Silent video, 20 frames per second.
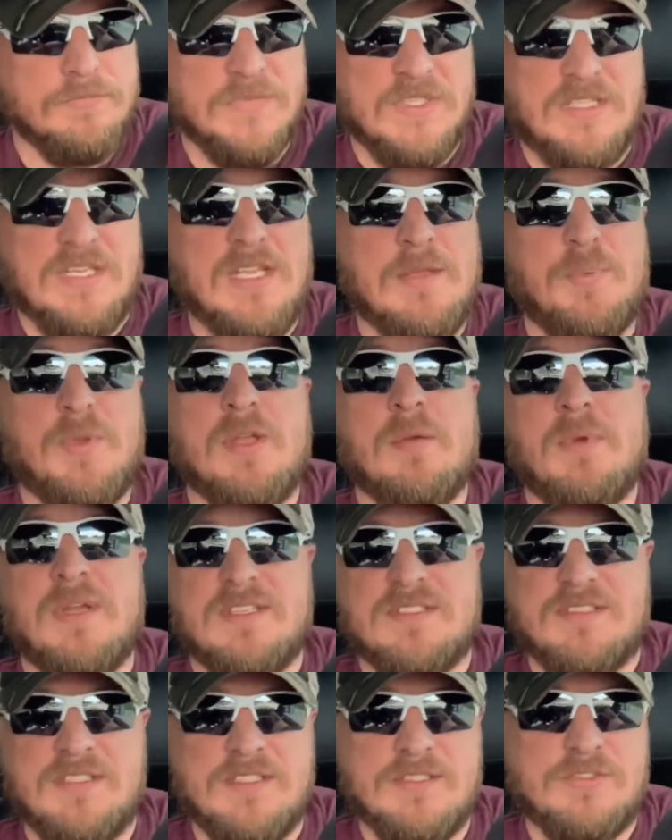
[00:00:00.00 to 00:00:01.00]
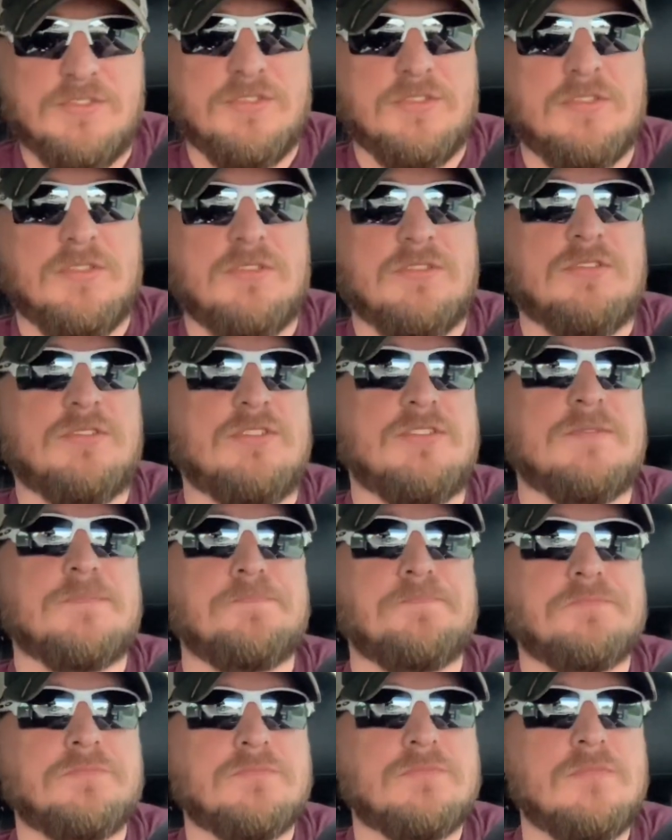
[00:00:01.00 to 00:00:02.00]
TPMS sensors,
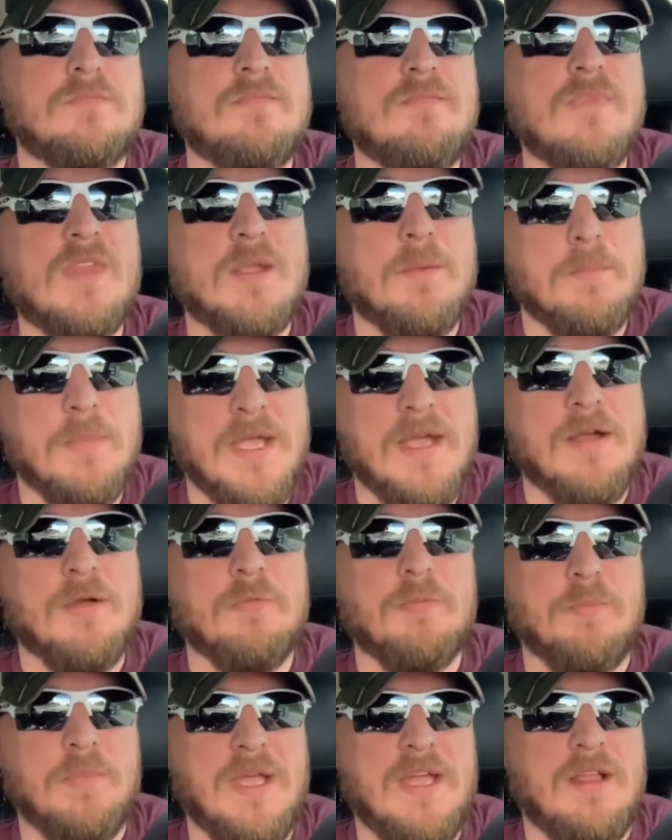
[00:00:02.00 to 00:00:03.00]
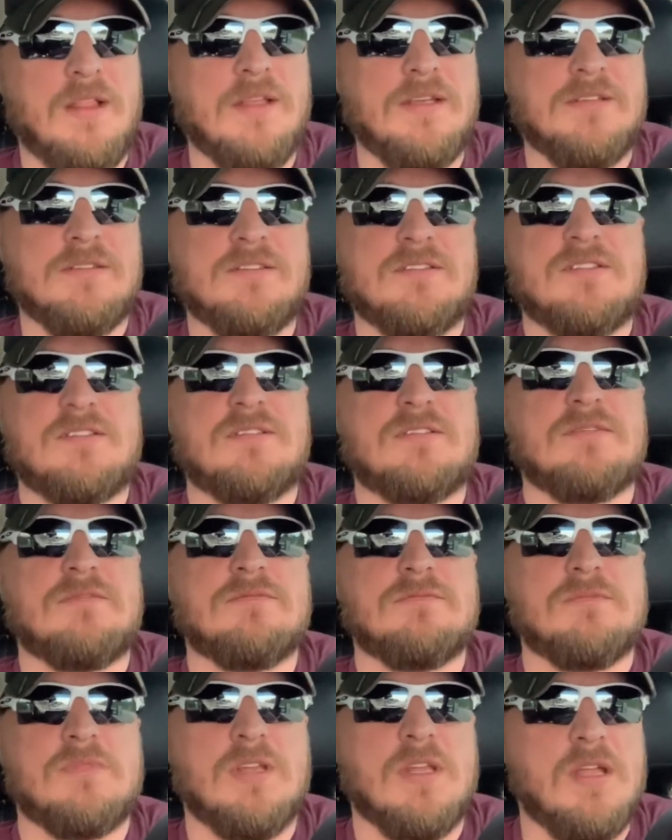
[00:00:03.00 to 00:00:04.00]
mount, balance,
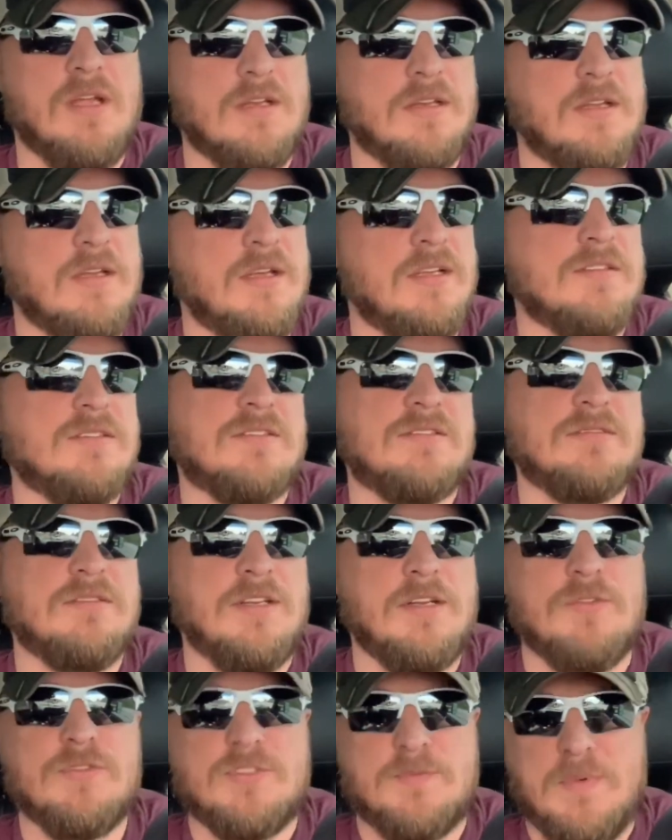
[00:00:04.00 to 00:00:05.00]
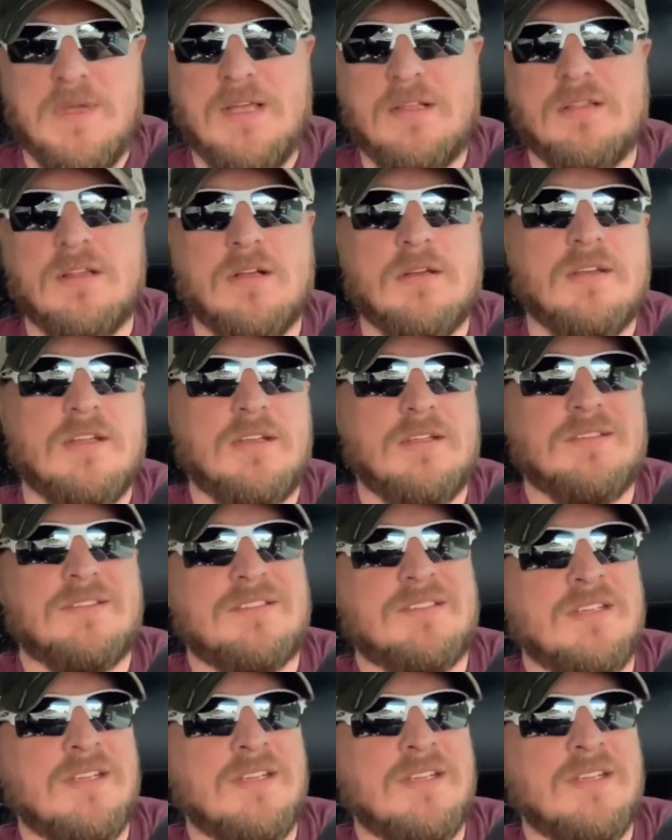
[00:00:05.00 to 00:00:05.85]
lug nuts, the spike lug nuts,